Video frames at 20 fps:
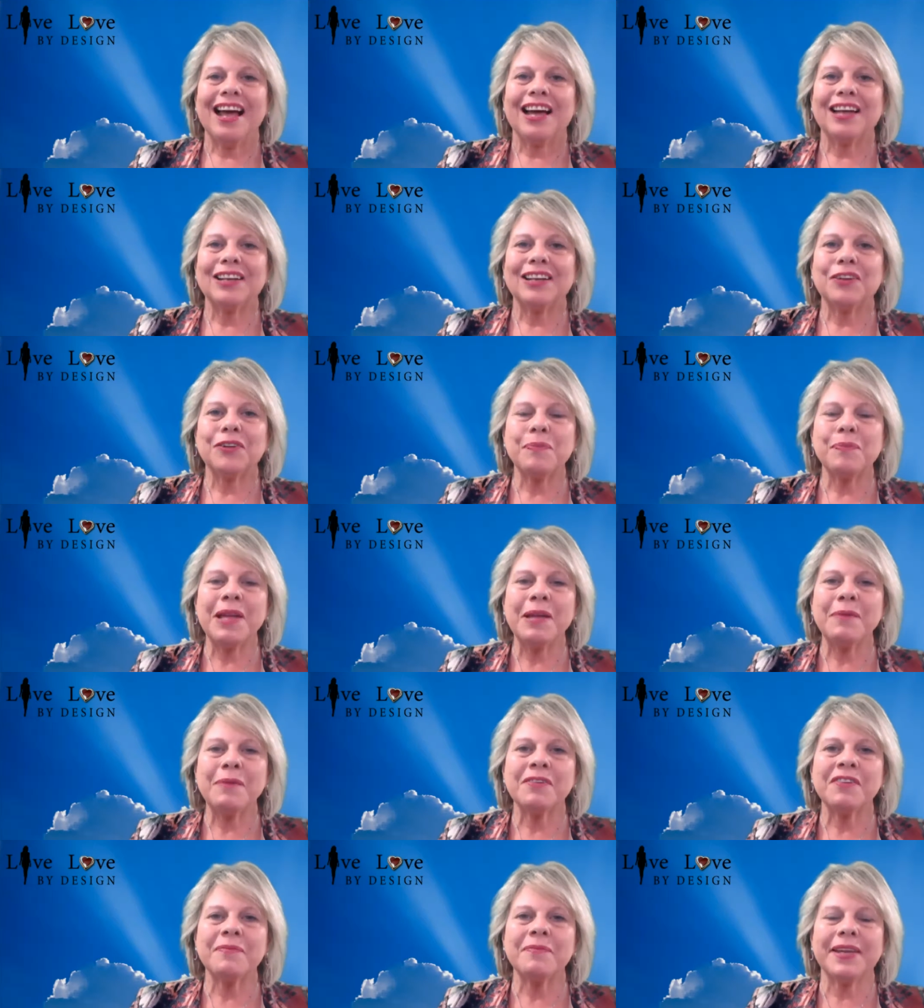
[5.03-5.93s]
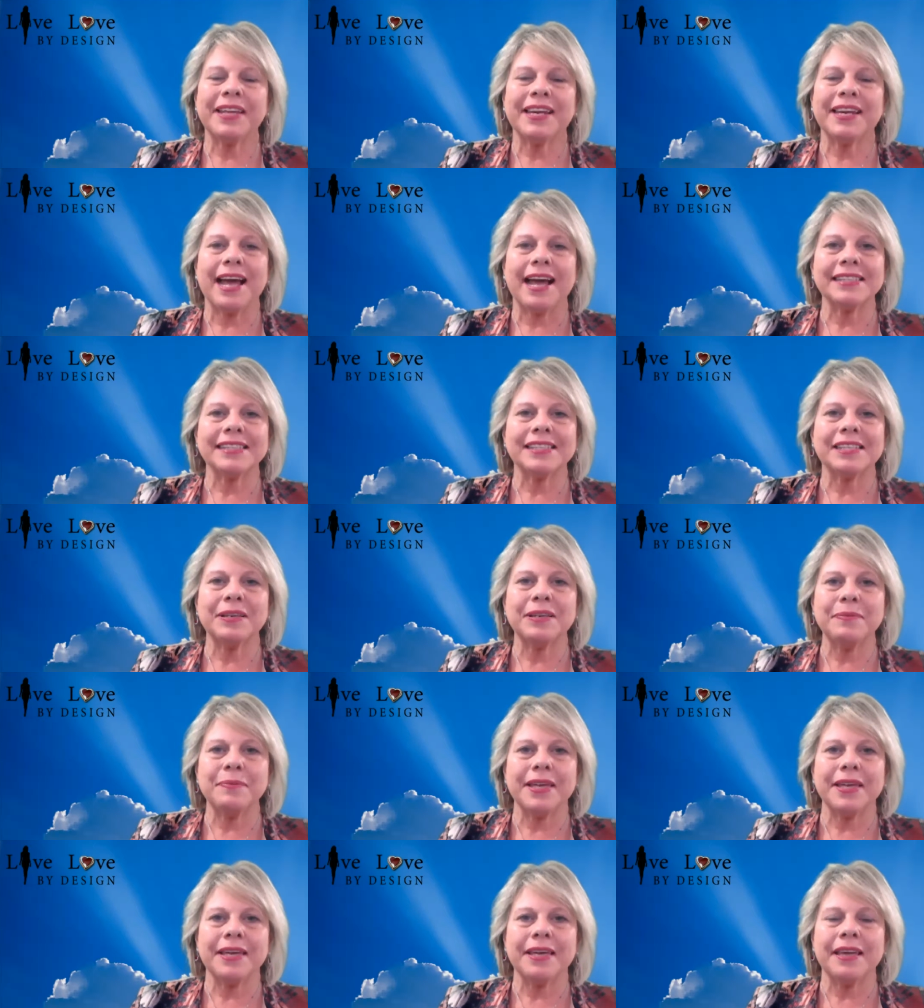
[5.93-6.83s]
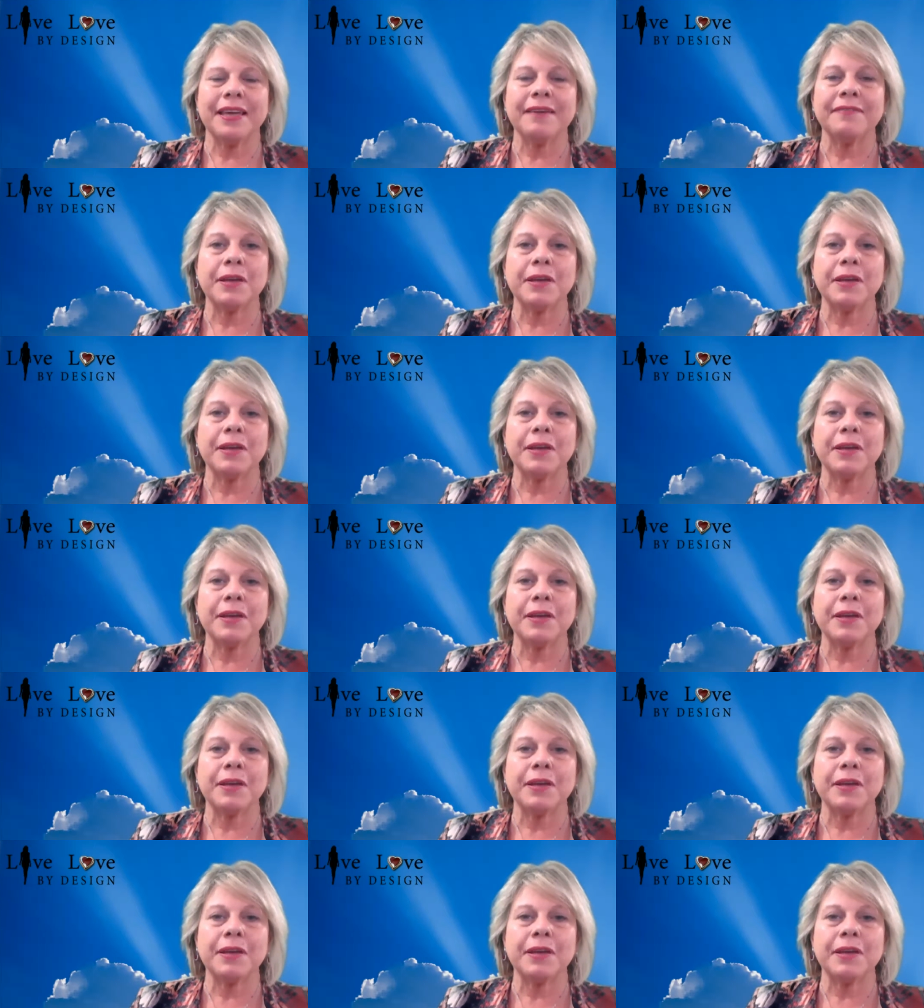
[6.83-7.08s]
A lot of people have been asking me if